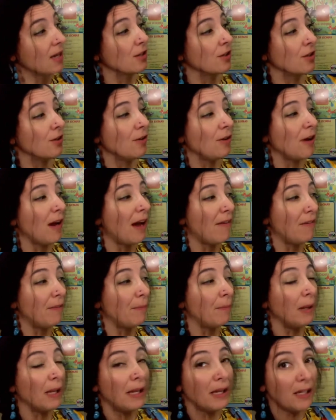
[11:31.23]
So you have
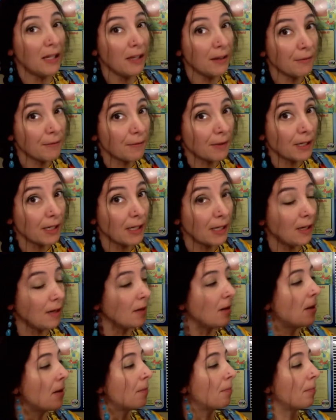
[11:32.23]
plenty of reading,
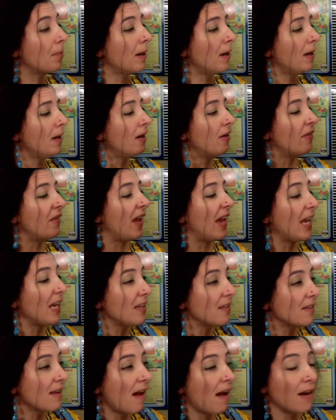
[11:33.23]
plenty of
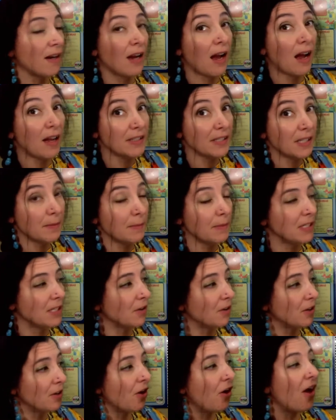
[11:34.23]
hands-on content
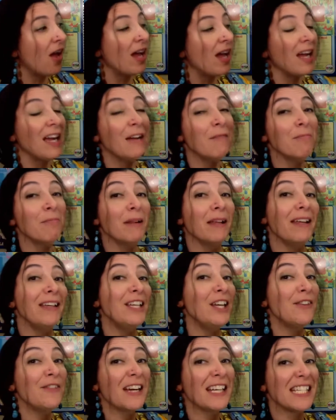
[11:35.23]
material, and
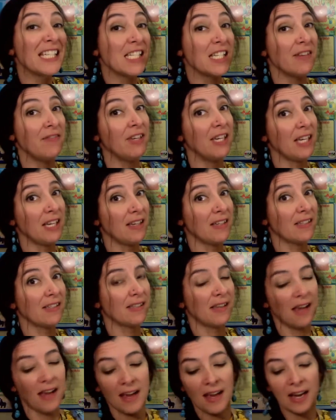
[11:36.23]
plenty of activities.
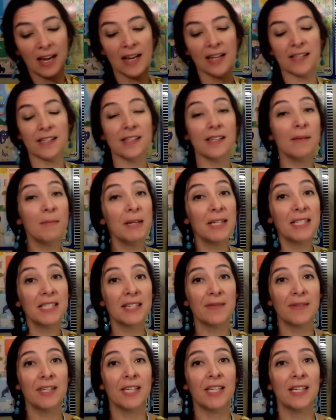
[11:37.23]
And some
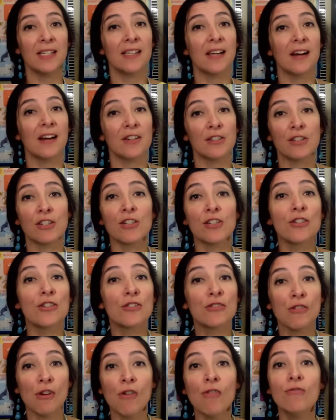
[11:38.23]
activities are just
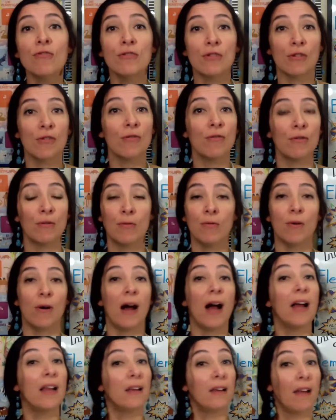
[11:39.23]
so cool.
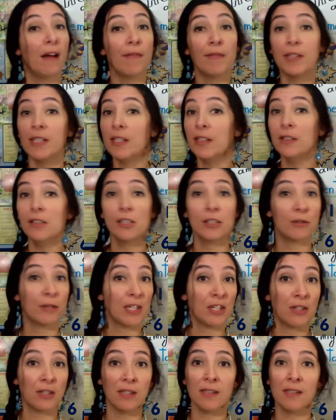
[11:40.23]
I love the
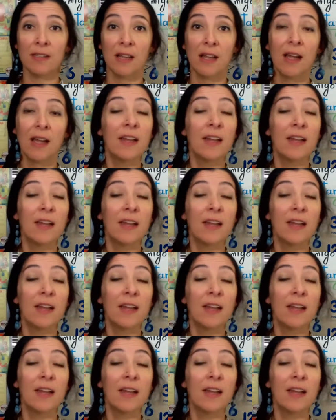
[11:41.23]
illustrations.